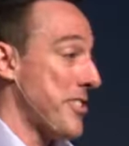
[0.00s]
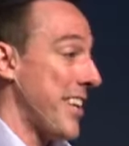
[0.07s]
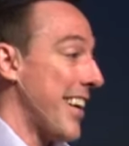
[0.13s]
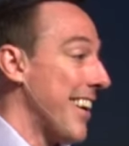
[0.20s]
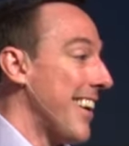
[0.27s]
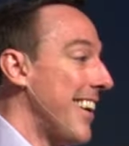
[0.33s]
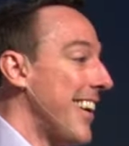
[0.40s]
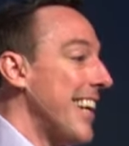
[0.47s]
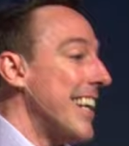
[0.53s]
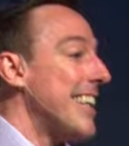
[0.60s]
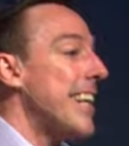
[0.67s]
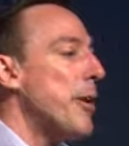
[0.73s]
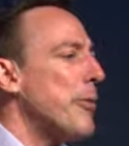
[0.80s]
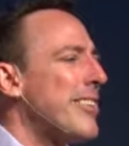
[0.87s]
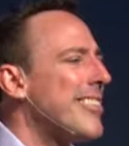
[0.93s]
there.
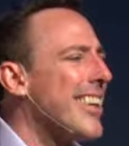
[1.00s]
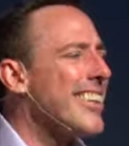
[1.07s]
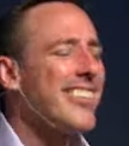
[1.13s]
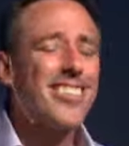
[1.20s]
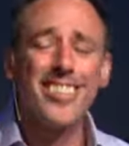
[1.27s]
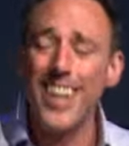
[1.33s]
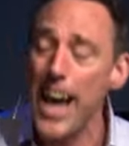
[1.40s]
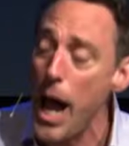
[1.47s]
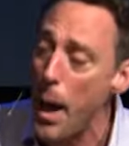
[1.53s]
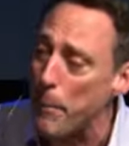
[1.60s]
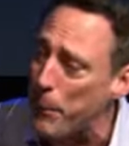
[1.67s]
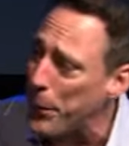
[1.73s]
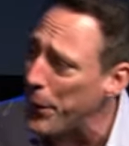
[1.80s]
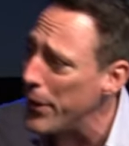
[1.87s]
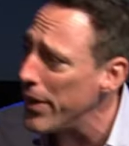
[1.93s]
They would say,
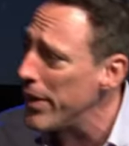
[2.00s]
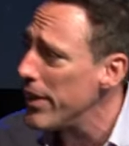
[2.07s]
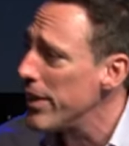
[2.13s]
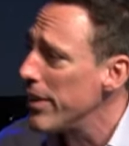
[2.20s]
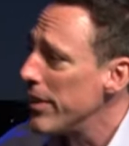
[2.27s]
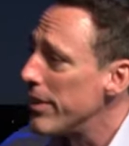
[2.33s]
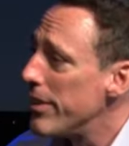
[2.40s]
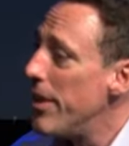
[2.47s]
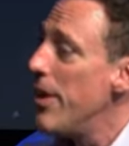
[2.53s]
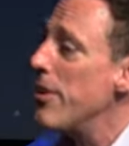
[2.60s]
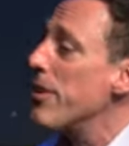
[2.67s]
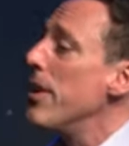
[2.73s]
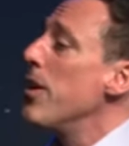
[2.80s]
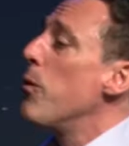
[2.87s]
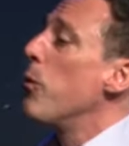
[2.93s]
stop.
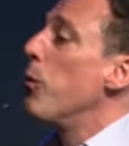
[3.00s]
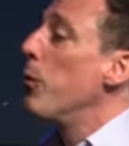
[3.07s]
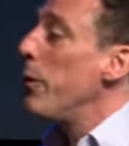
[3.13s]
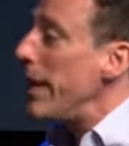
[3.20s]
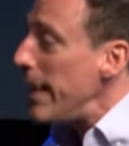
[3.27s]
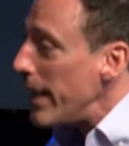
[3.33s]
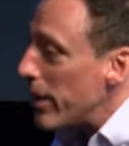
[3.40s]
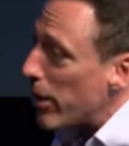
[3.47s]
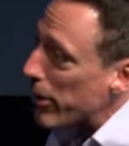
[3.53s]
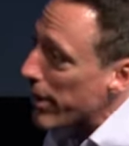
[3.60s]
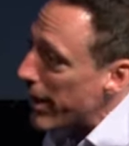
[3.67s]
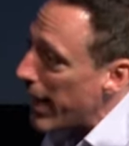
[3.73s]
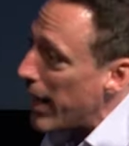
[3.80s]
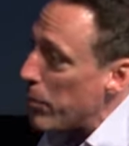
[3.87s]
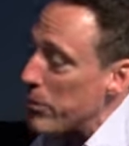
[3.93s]
we go to
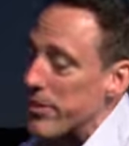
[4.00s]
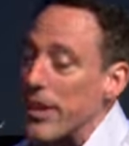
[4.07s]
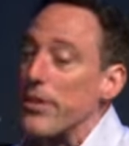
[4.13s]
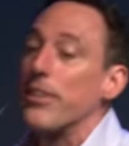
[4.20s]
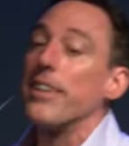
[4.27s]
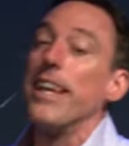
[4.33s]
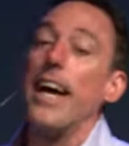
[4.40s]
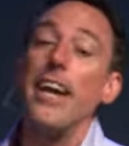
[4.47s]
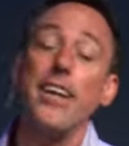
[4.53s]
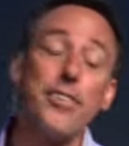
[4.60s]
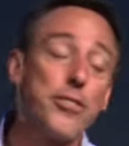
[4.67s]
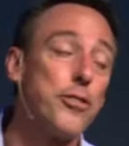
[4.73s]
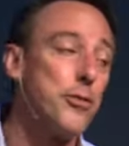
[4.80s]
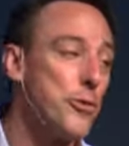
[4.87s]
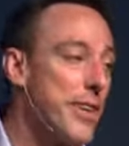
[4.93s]
the Amazon. Let us
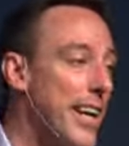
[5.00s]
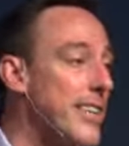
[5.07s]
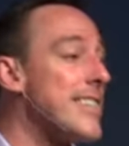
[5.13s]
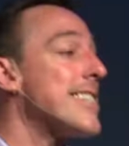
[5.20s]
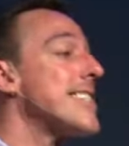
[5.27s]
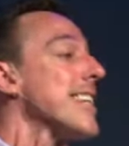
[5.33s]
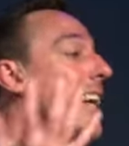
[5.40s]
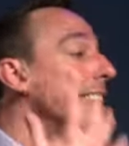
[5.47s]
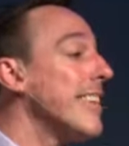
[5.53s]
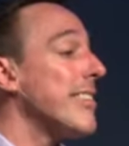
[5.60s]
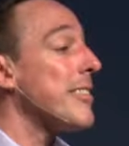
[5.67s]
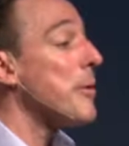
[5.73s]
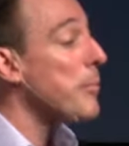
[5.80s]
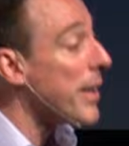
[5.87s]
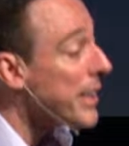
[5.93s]
do that. Just send us
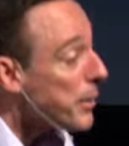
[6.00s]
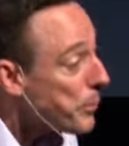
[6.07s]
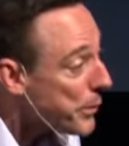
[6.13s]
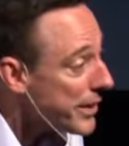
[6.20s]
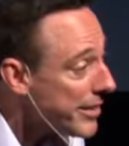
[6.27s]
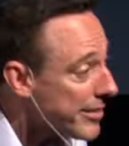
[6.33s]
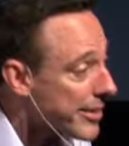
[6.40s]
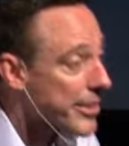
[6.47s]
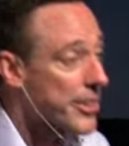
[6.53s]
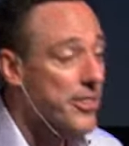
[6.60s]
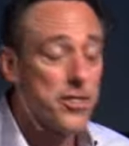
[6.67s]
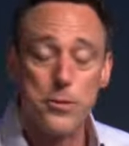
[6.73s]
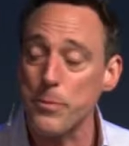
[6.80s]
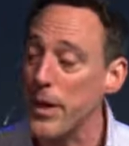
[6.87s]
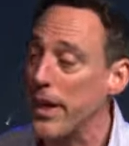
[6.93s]
the money, please, that you're going to
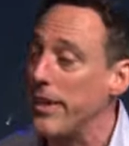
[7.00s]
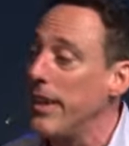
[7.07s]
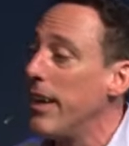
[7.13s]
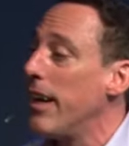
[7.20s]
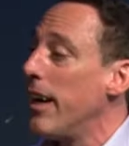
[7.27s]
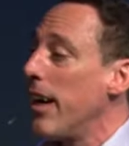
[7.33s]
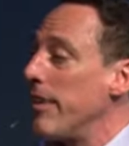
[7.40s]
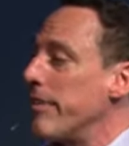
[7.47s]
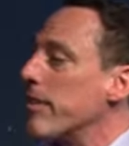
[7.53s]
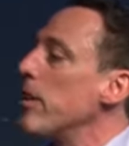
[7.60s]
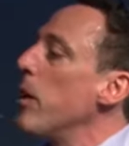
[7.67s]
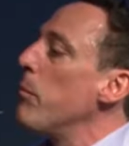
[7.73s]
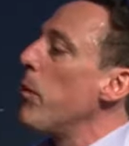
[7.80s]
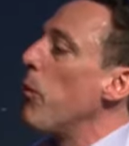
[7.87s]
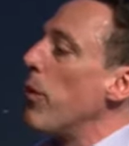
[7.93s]
spend I'm thinking,
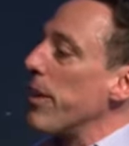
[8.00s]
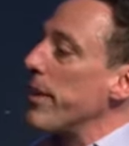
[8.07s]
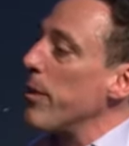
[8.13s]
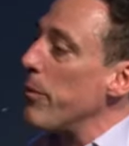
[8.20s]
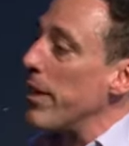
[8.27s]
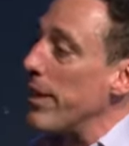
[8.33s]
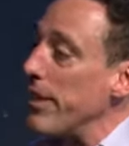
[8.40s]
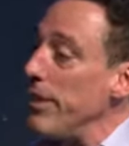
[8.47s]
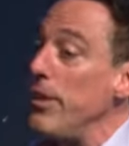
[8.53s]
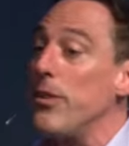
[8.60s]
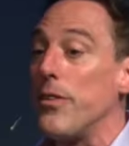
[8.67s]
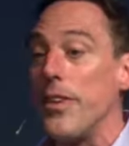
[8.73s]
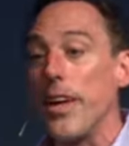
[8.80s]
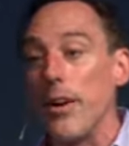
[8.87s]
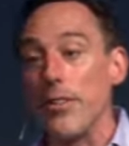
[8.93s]
But what do they want to do?
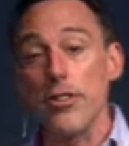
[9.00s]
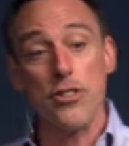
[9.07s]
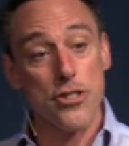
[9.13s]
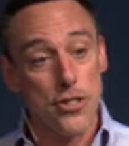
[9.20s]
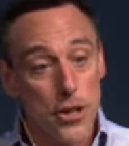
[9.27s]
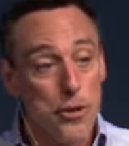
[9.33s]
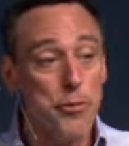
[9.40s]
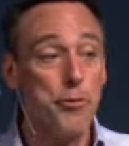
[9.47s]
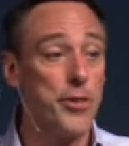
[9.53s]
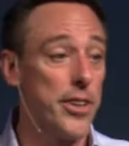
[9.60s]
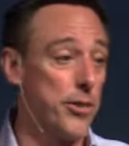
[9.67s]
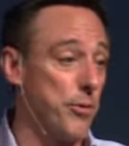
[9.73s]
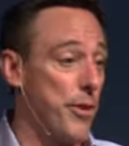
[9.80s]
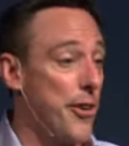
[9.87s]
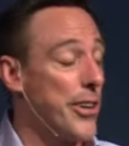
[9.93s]
They, the surf
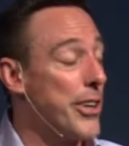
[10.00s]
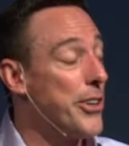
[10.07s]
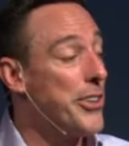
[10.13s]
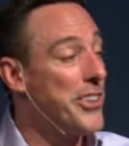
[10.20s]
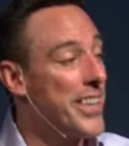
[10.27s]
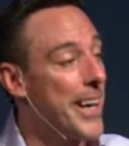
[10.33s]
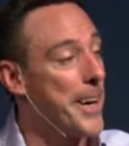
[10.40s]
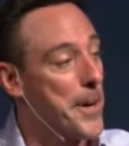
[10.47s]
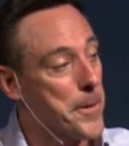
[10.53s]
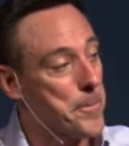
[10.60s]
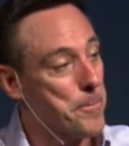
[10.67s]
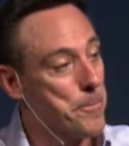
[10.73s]
is very good there.